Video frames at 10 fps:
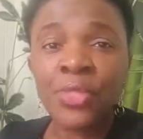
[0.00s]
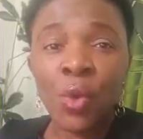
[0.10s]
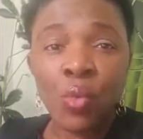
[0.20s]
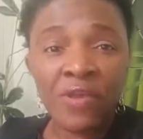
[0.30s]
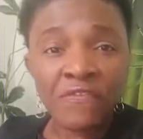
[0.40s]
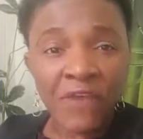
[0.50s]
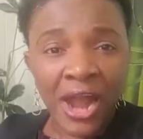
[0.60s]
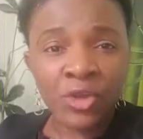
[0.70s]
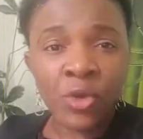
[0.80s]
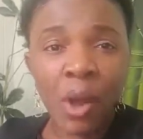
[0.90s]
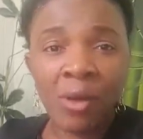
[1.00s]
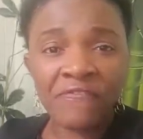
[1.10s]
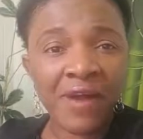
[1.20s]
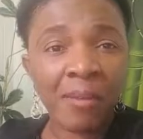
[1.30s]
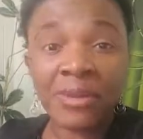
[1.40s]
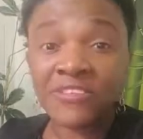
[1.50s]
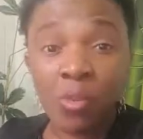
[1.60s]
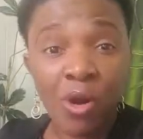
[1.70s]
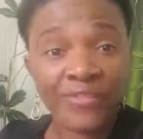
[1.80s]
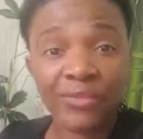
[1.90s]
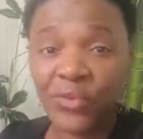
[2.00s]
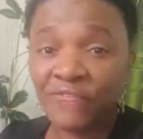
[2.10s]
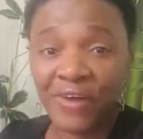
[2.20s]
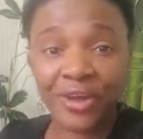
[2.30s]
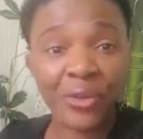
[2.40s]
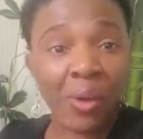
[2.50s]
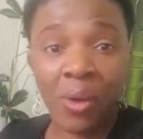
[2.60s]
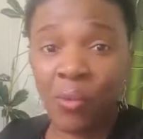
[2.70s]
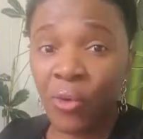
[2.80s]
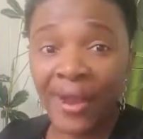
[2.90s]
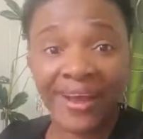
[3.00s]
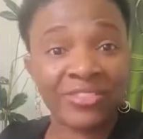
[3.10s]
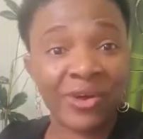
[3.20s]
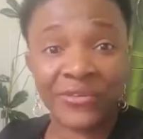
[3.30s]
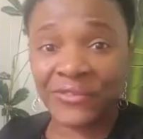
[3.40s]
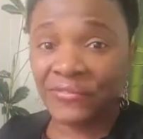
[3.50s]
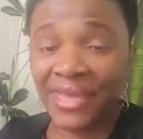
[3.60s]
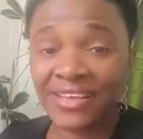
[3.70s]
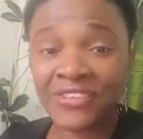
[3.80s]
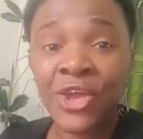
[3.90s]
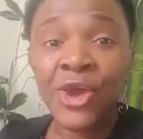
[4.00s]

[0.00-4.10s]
We value our families more than we value our work and other things.